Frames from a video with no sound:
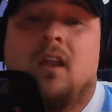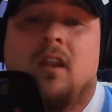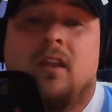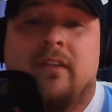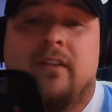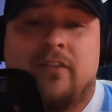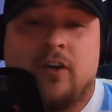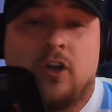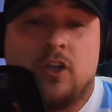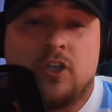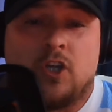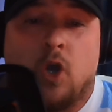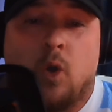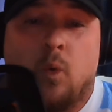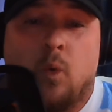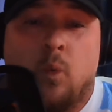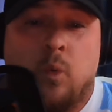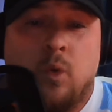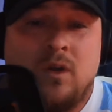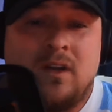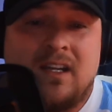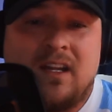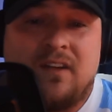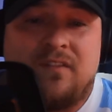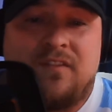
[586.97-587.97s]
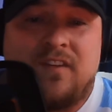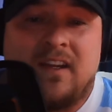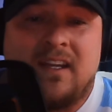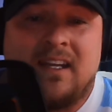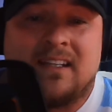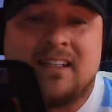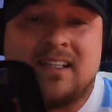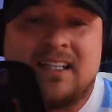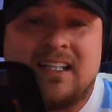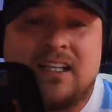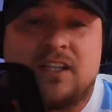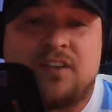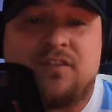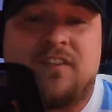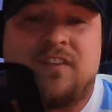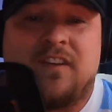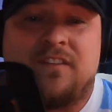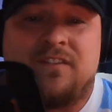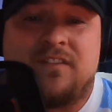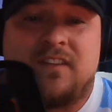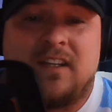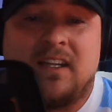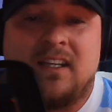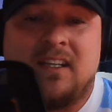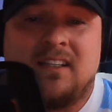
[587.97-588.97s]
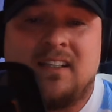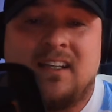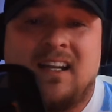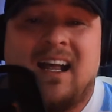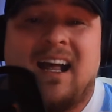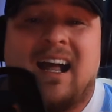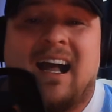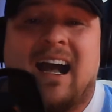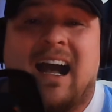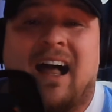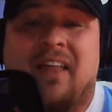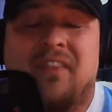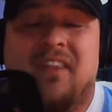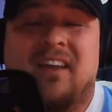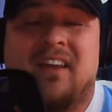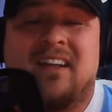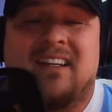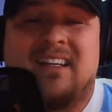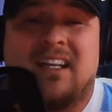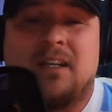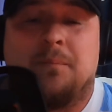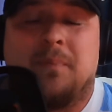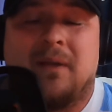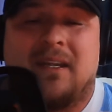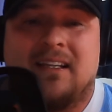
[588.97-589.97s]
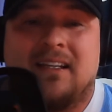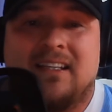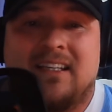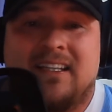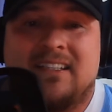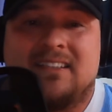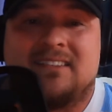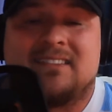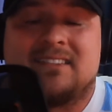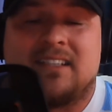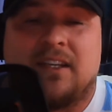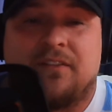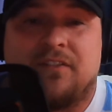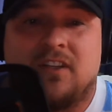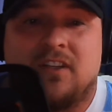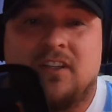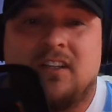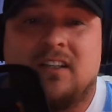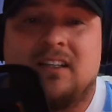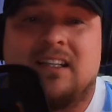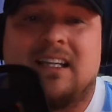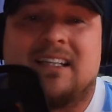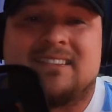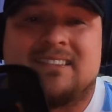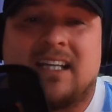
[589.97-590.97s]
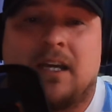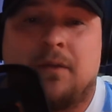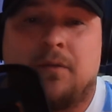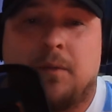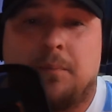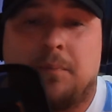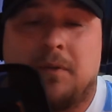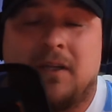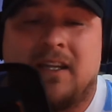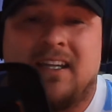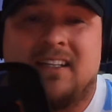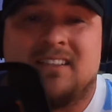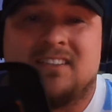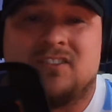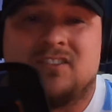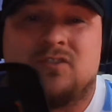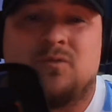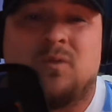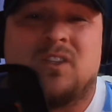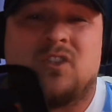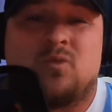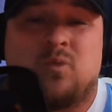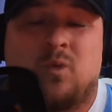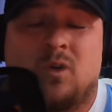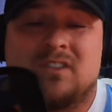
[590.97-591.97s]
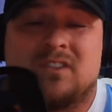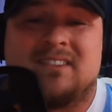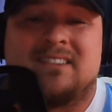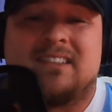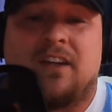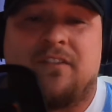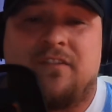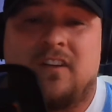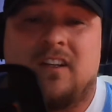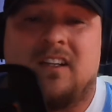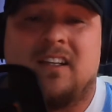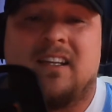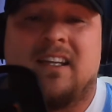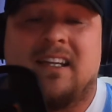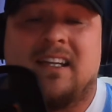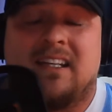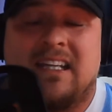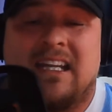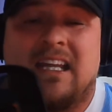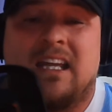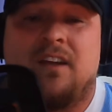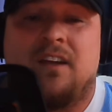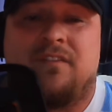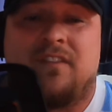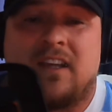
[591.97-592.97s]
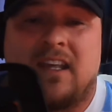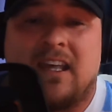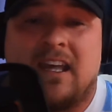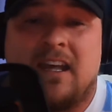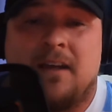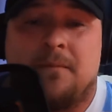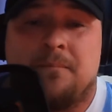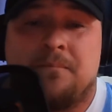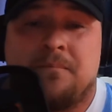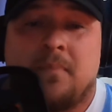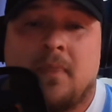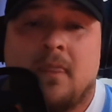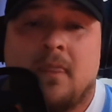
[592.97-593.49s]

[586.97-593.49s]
They've only got 1 defeat in the last 15, and they did beat Leeds 7-0 last time they played us, which was definitely a day to forget.